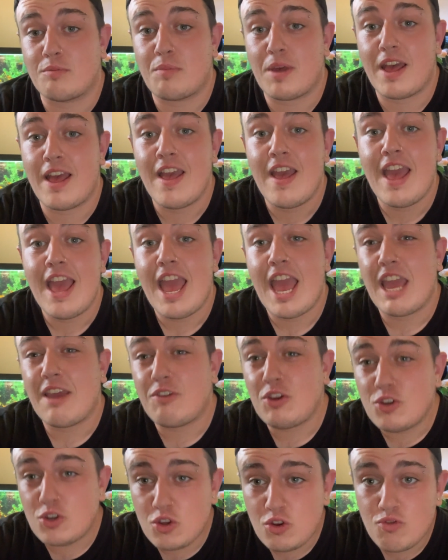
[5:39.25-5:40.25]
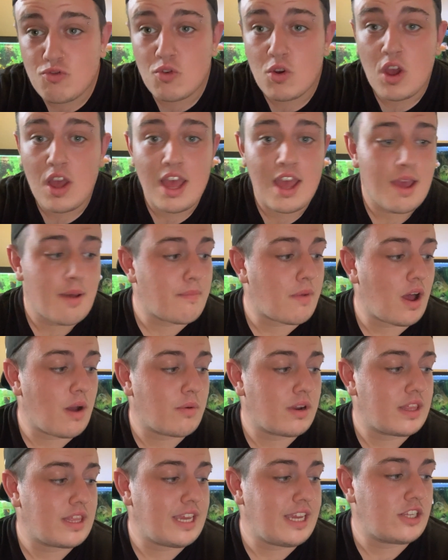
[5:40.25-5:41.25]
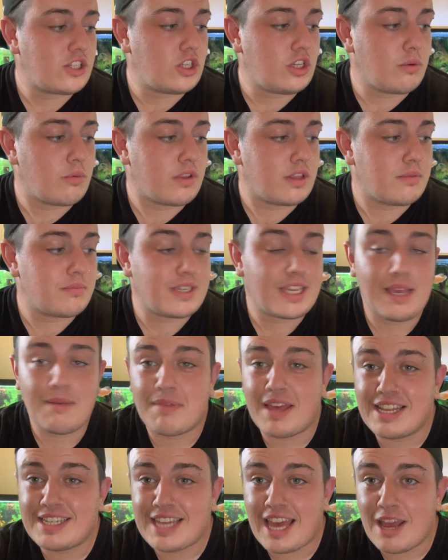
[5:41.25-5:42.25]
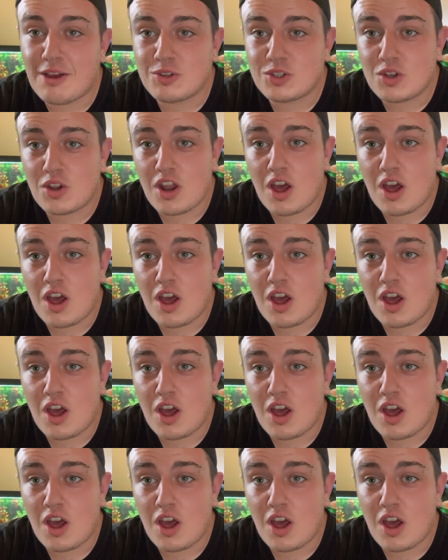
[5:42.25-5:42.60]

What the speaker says: But if you do buy one of these and you want them to keep their tails on,